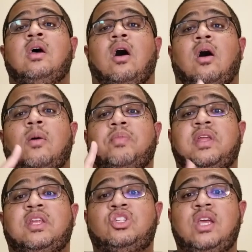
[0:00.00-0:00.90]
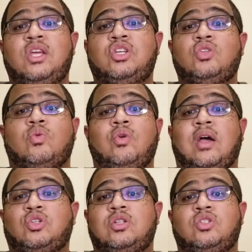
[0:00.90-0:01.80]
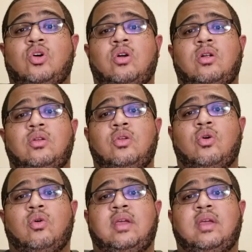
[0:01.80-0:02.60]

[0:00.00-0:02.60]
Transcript: Initiation is when you actually start, you know,